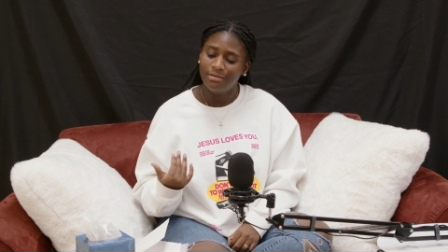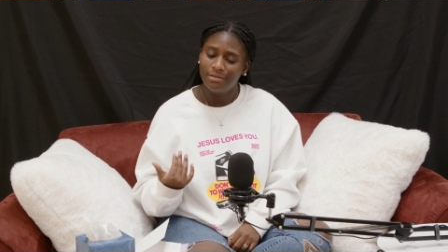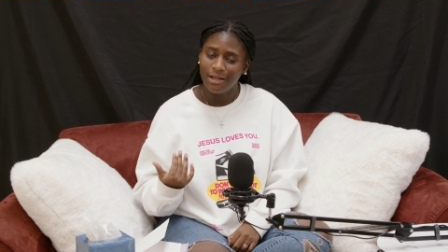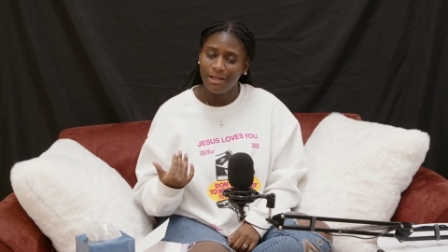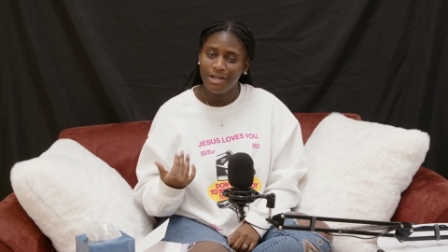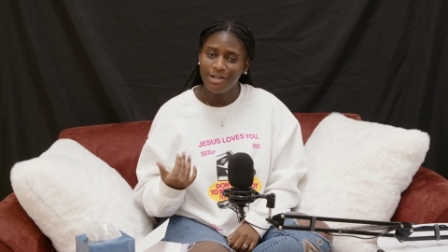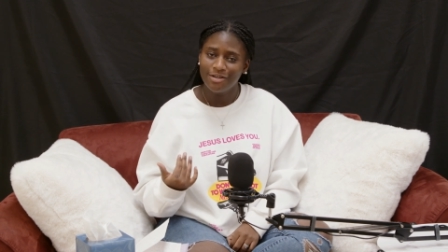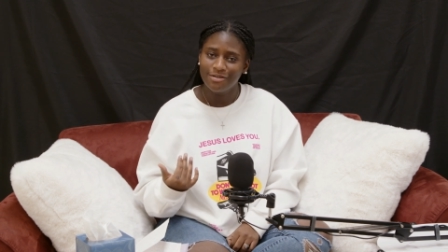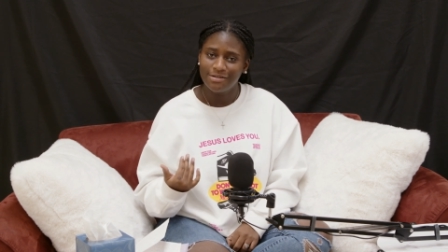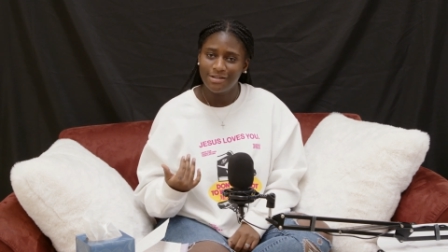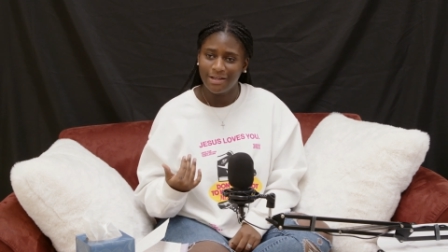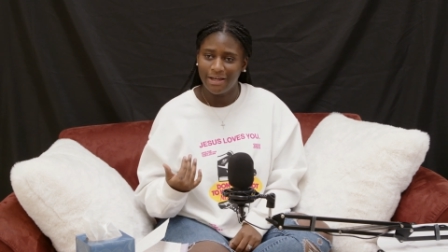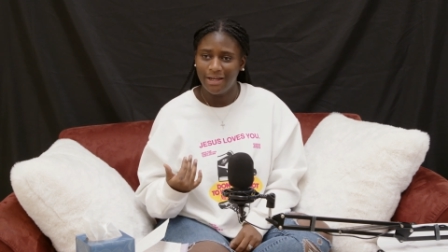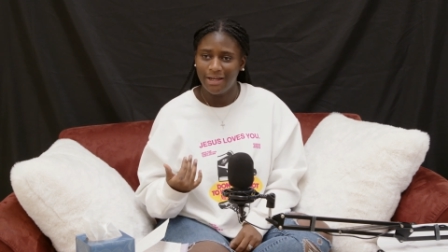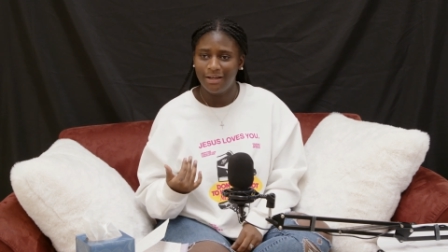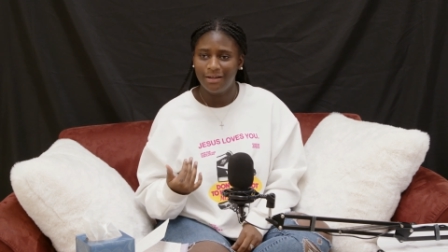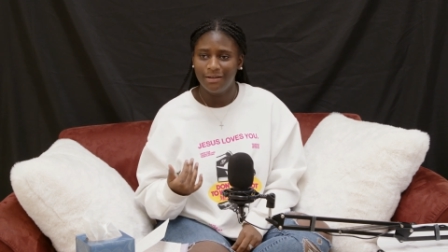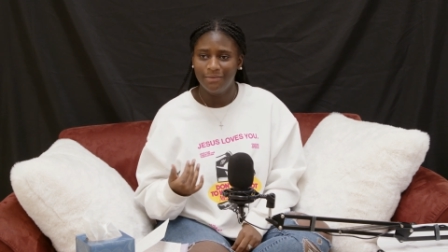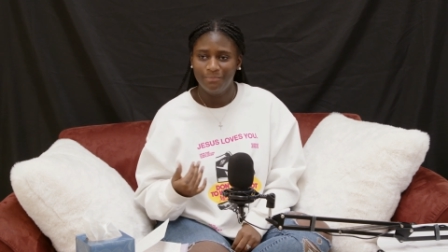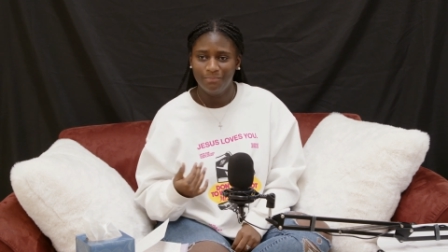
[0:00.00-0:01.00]
things
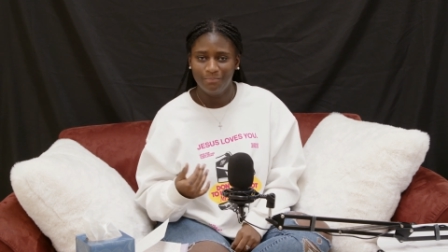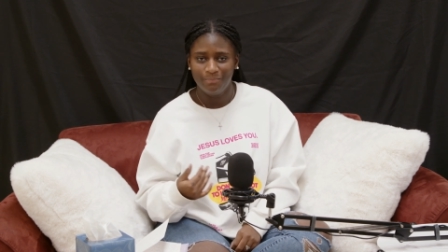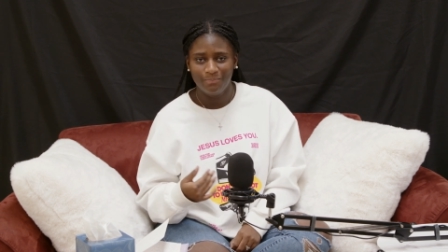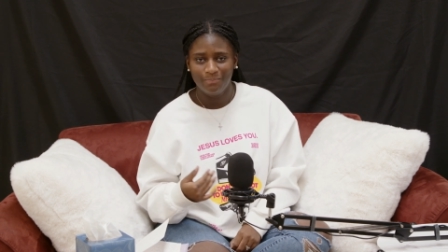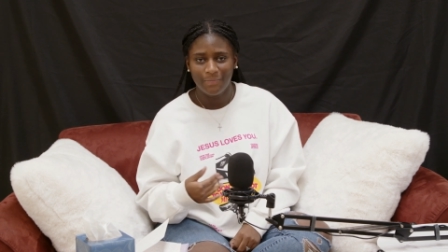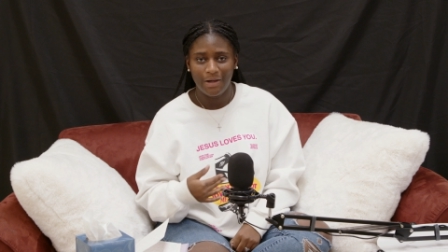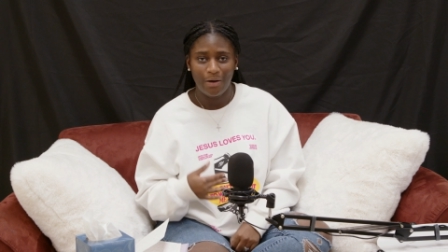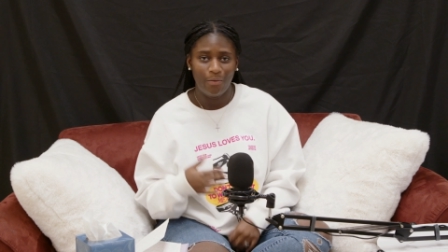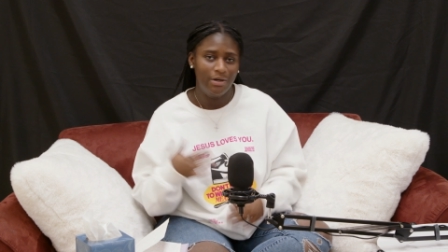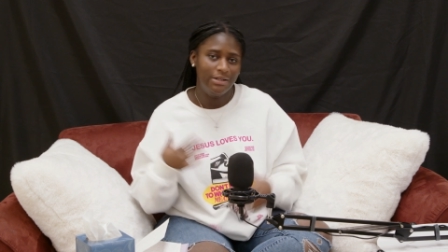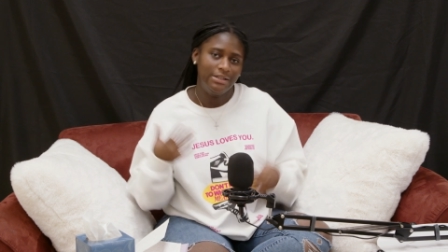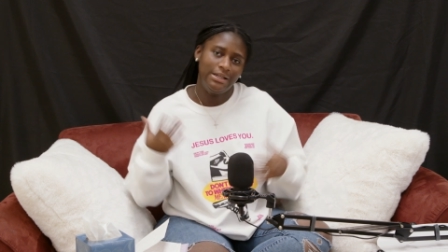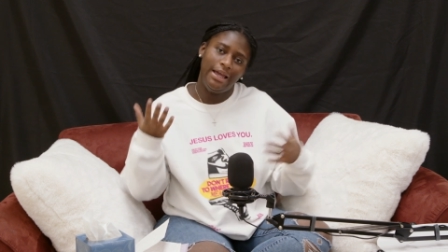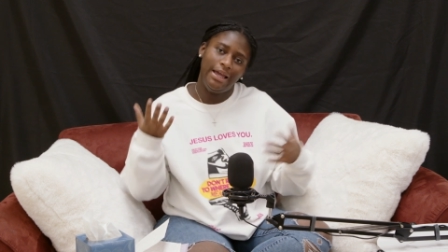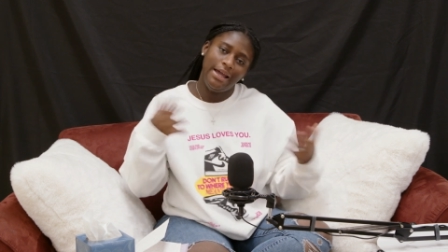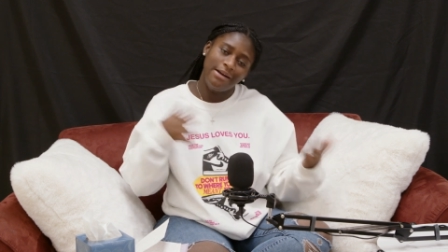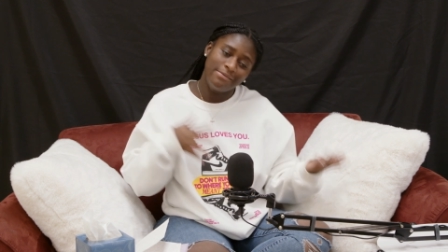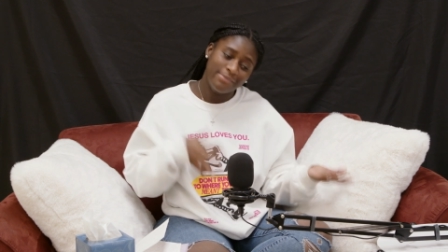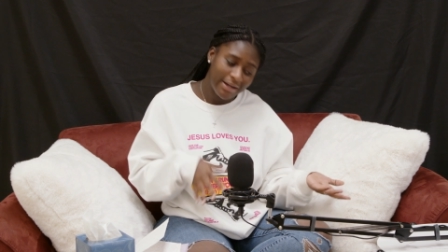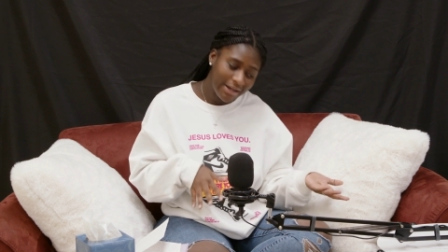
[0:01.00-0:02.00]
like, I wanted to
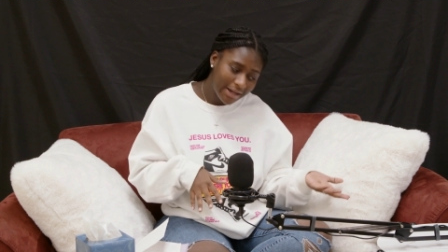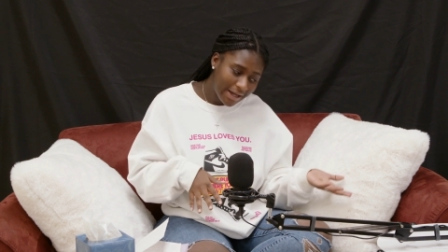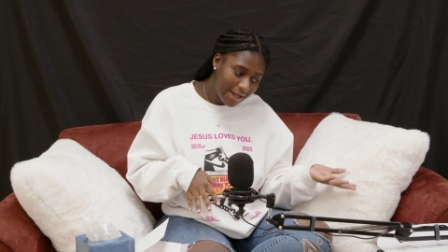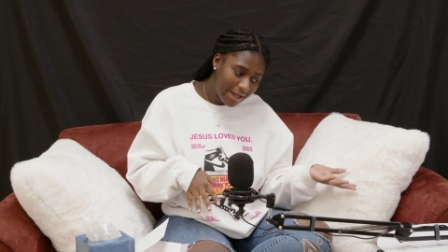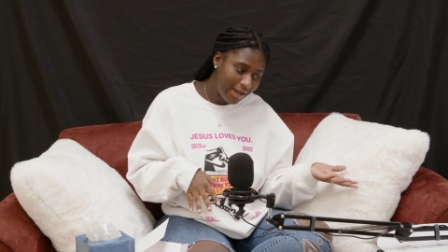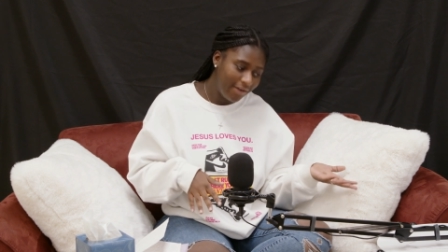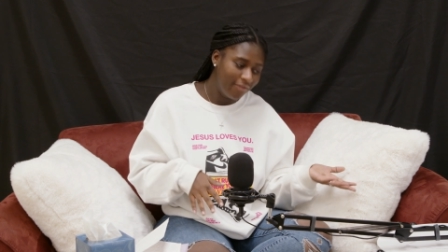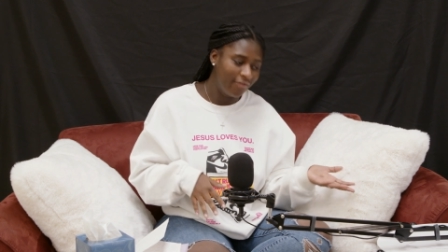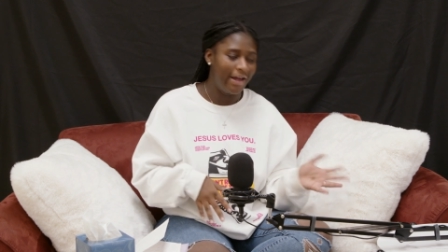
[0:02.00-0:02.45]
end my life.